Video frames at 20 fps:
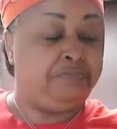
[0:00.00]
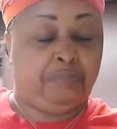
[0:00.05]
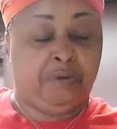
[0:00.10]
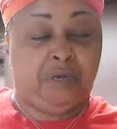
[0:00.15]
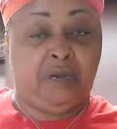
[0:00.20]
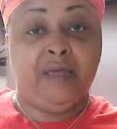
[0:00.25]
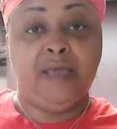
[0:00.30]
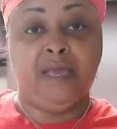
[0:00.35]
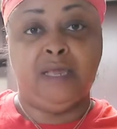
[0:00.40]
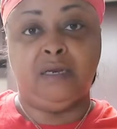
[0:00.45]

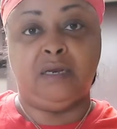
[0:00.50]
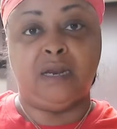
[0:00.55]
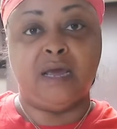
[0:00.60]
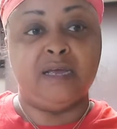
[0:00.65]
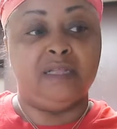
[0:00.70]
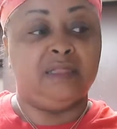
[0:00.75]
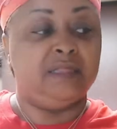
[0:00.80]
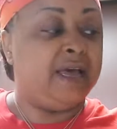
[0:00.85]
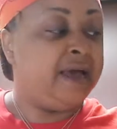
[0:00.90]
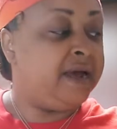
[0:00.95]
plain
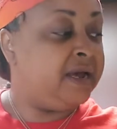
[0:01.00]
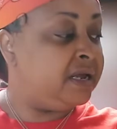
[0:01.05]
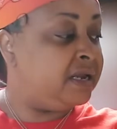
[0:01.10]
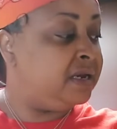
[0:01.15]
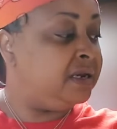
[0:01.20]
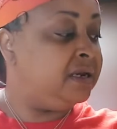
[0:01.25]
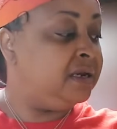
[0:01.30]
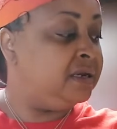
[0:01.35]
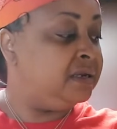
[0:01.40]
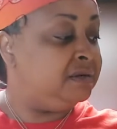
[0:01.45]
like
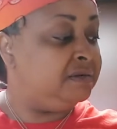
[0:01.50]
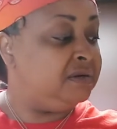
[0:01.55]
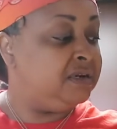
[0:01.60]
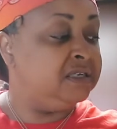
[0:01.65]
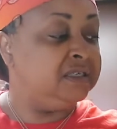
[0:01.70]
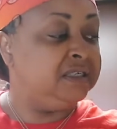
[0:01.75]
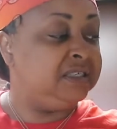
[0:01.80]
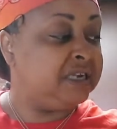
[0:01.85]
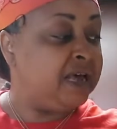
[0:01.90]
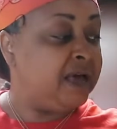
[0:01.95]
that in
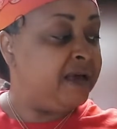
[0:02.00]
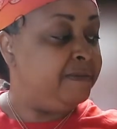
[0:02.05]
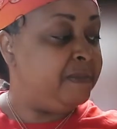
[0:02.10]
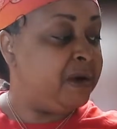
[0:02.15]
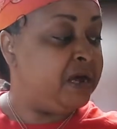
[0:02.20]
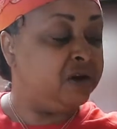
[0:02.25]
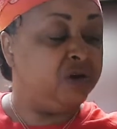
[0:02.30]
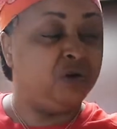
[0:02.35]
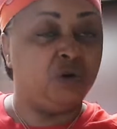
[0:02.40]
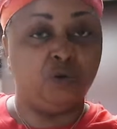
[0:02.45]
inside
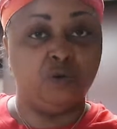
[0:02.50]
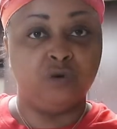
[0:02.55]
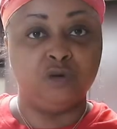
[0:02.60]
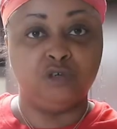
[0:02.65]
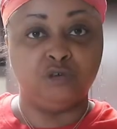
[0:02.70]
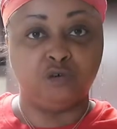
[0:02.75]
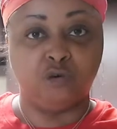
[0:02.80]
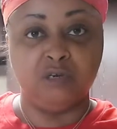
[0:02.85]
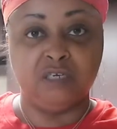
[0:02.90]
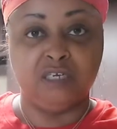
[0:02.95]
my
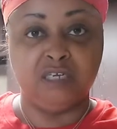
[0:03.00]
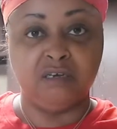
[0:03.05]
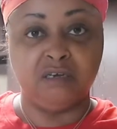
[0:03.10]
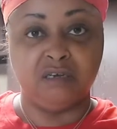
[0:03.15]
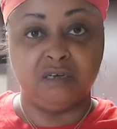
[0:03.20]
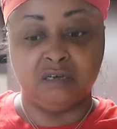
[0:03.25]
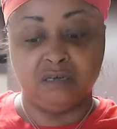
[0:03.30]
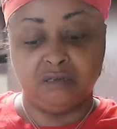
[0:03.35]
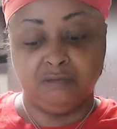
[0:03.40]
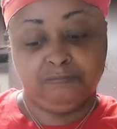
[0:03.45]
corn
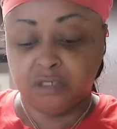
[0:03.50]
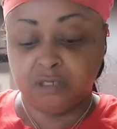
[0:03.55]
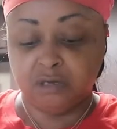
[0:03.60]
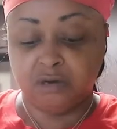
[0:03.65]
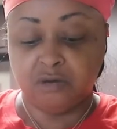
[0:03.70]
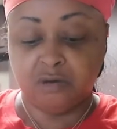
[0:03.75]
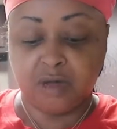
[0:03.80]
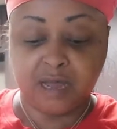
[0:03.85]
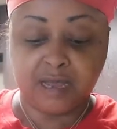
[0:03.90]
tortilla so